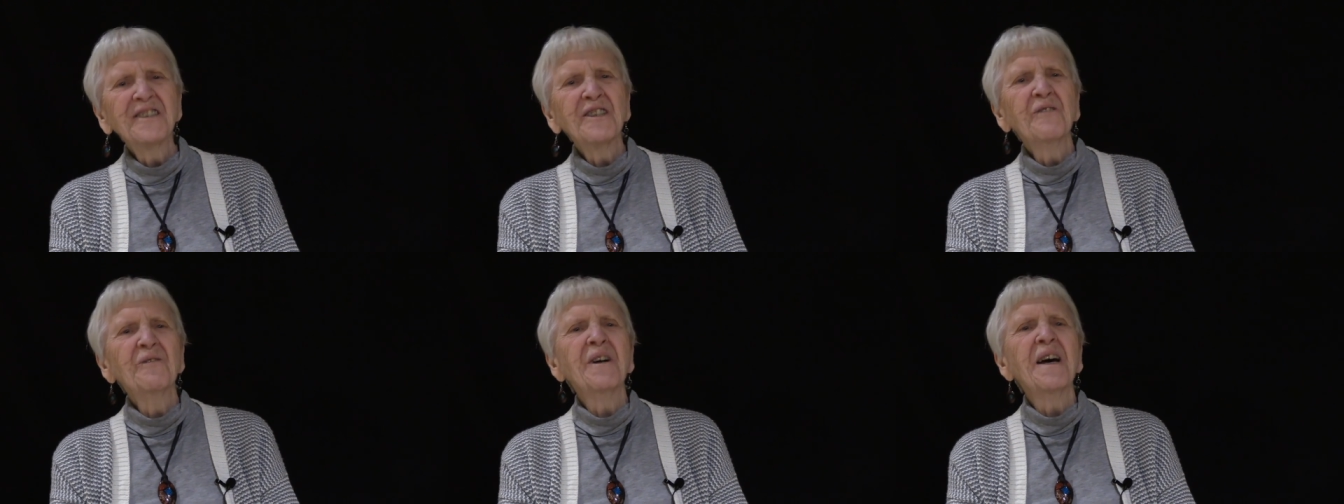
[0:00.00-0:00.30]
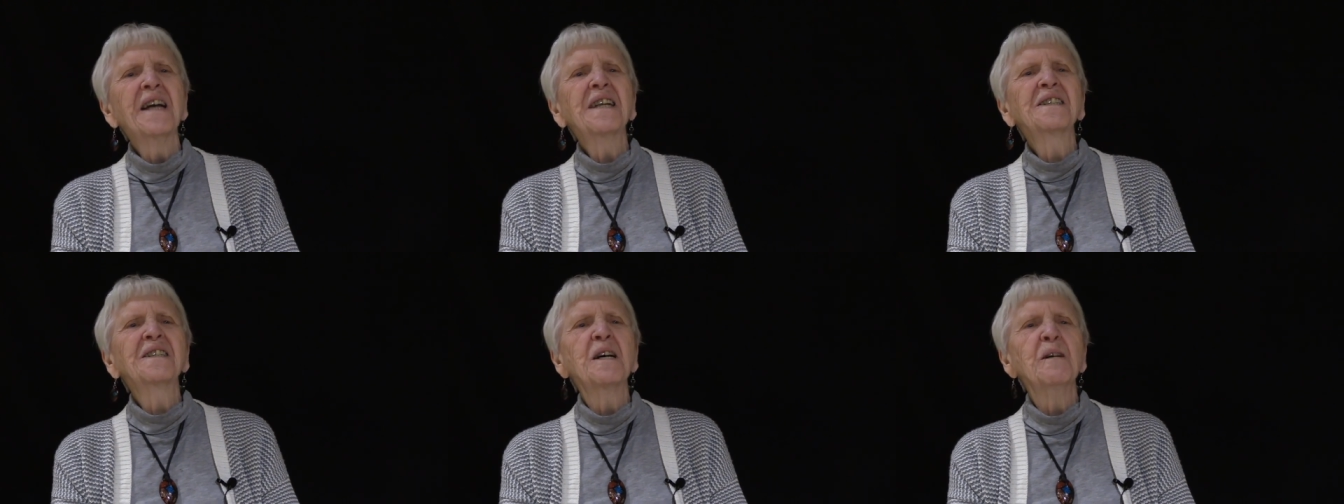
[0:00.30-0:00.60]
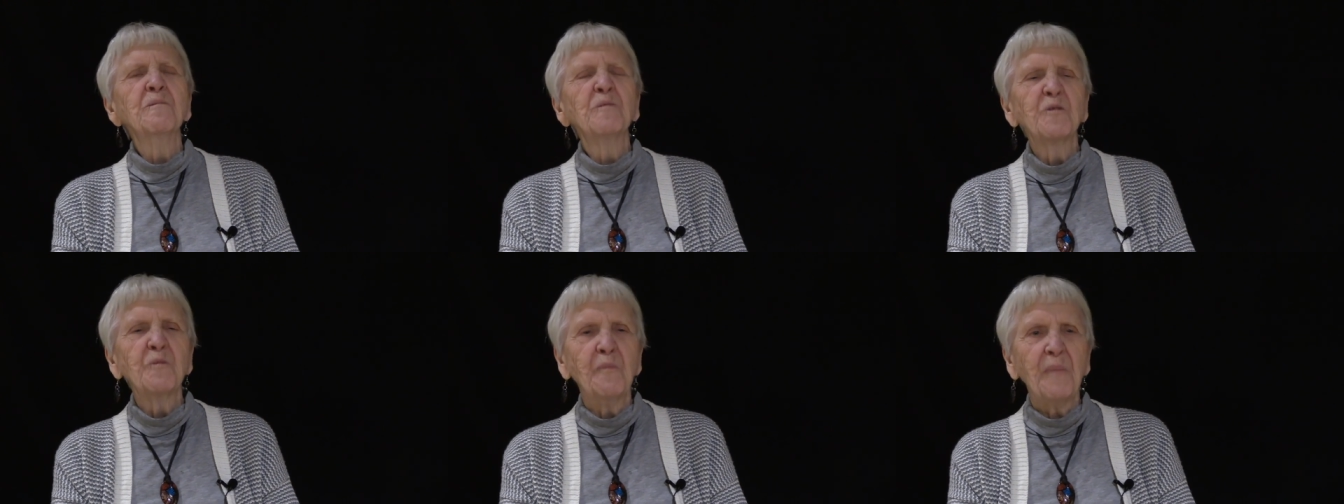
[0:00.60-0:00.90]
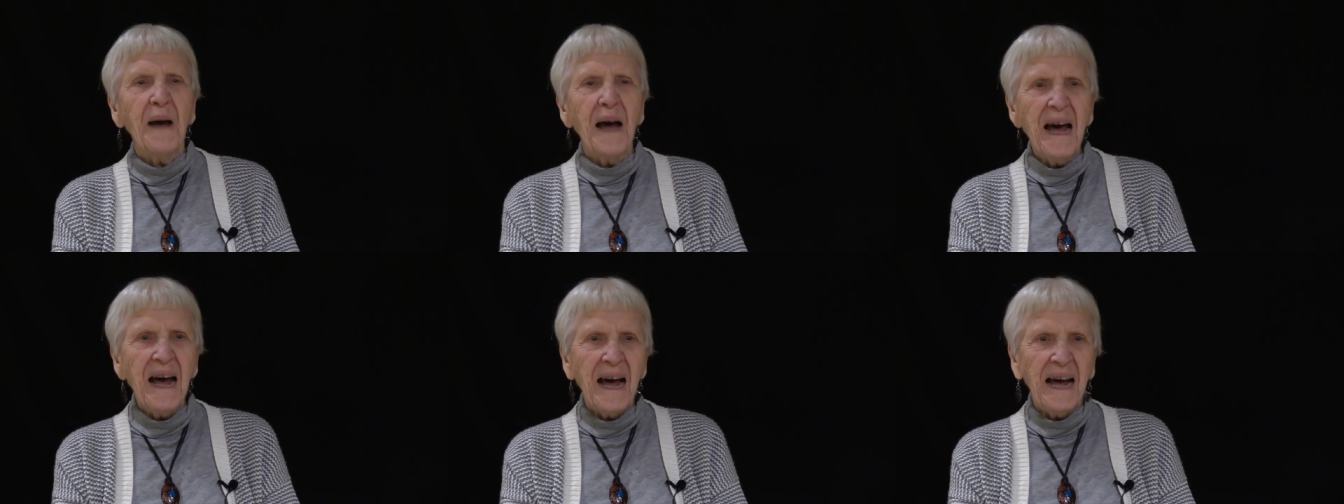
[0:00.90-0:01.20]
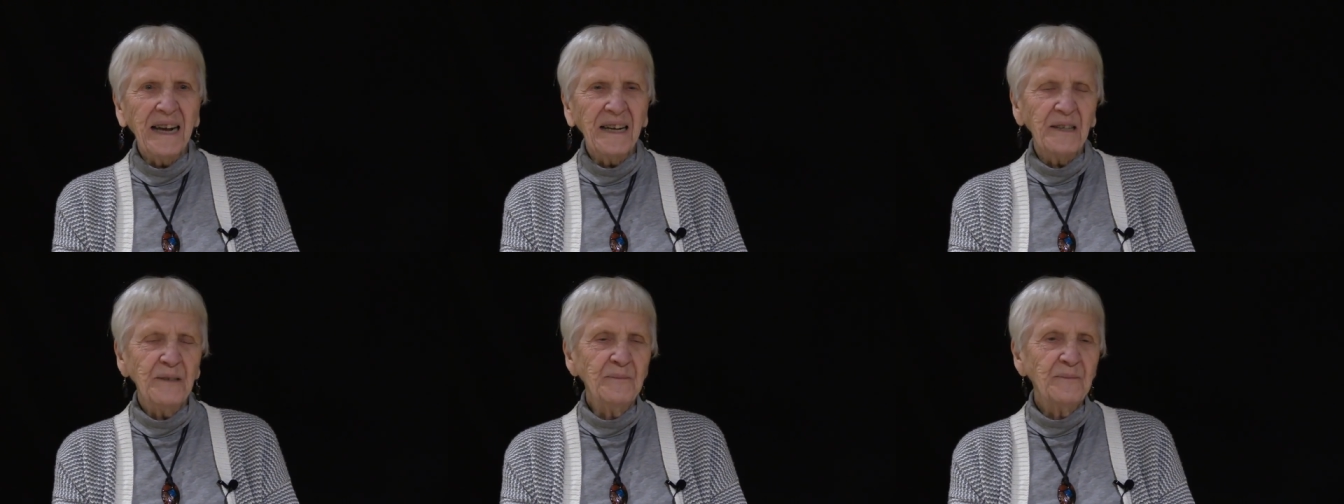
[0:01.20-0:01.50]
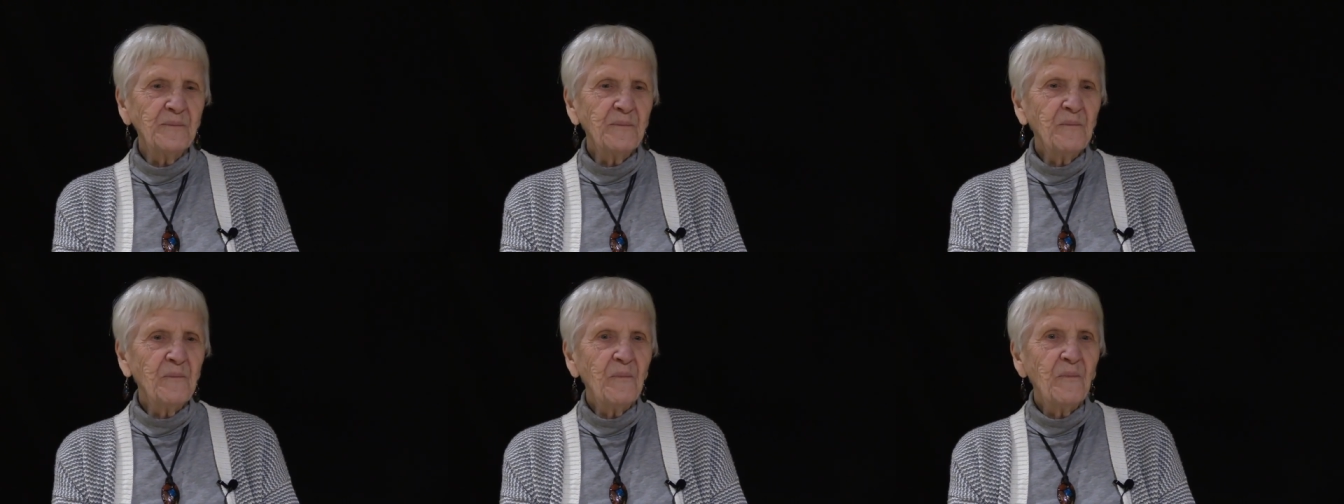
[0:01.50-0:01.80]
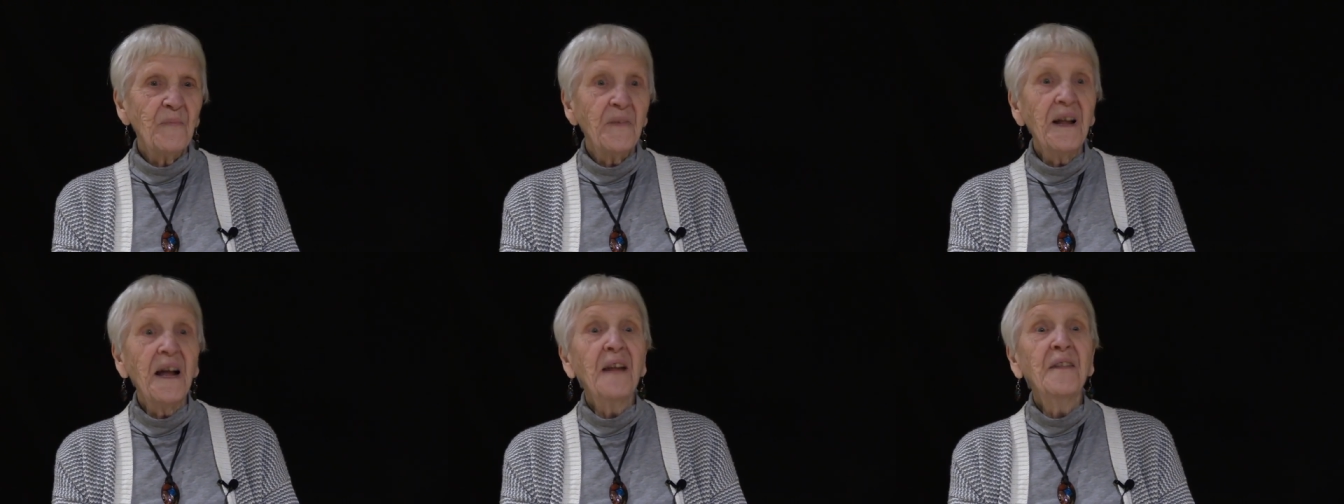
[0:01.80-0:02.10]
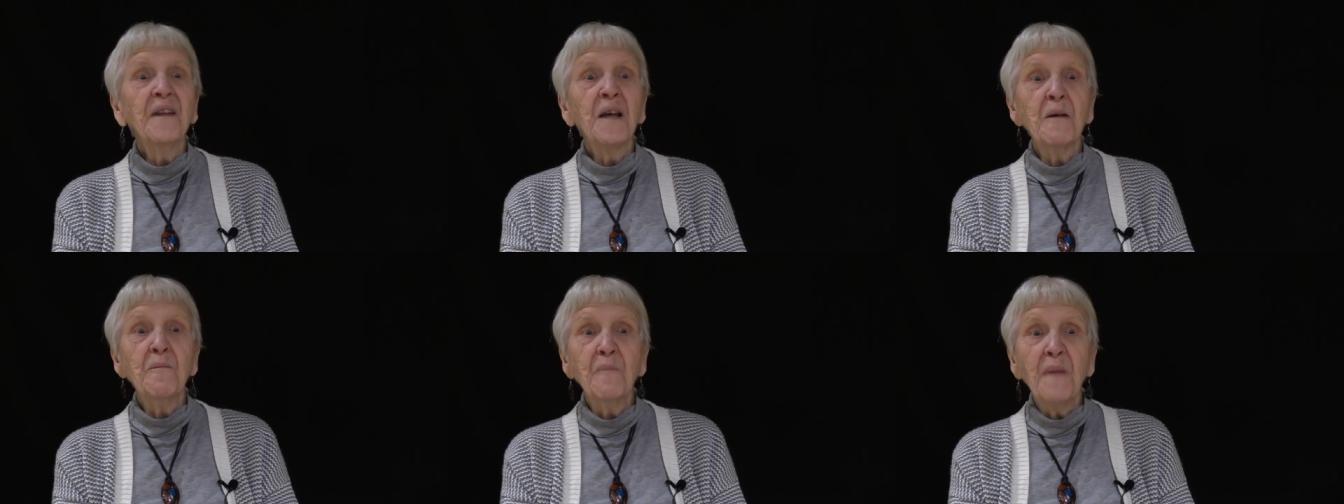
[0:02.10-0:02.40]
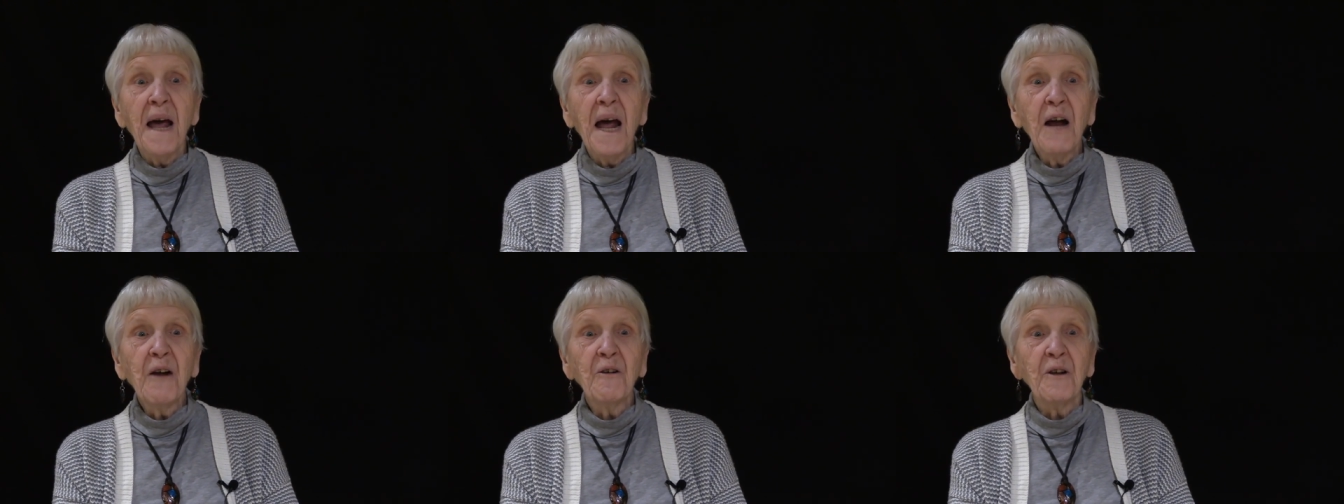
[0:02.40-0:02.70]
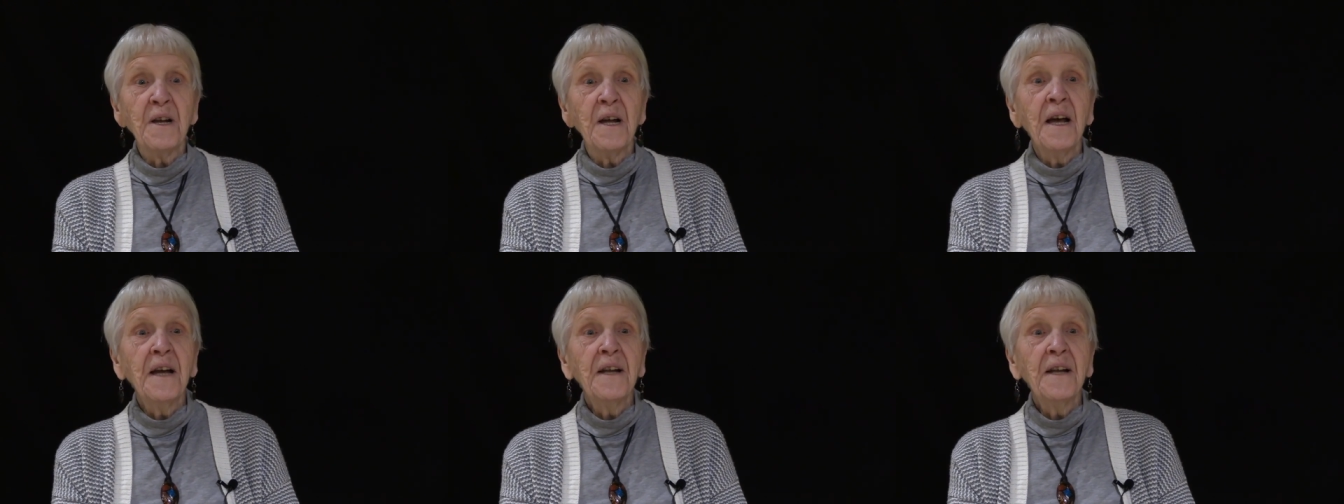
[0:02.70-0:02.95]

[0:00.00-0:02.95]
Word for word: so Ed comes back and they marry.